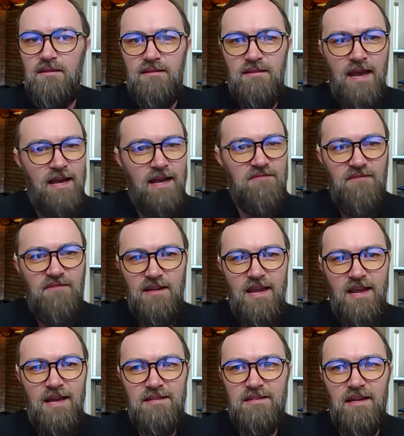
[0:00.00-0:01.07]
That's
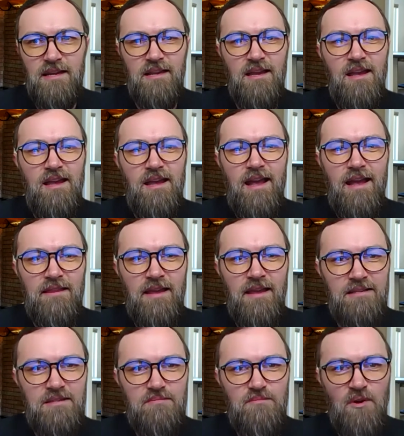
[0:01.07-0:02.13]
fantastic. And
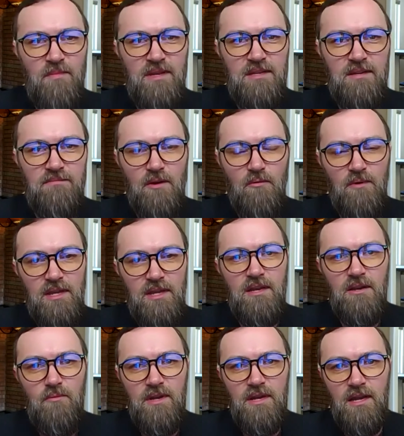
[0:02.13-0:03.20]
that's momentum that we
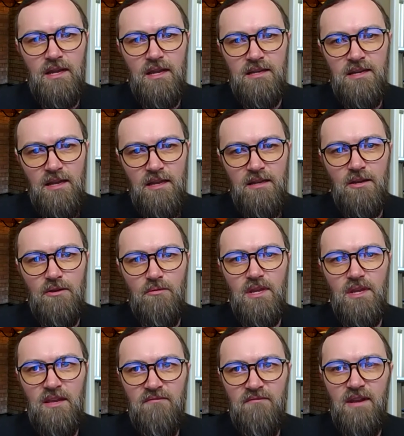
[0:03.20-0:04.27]
think we can continue
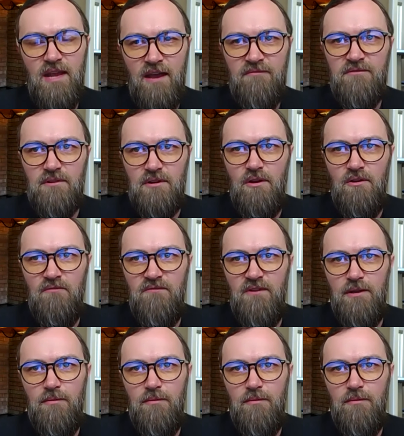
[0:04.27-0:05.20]
even after COVID.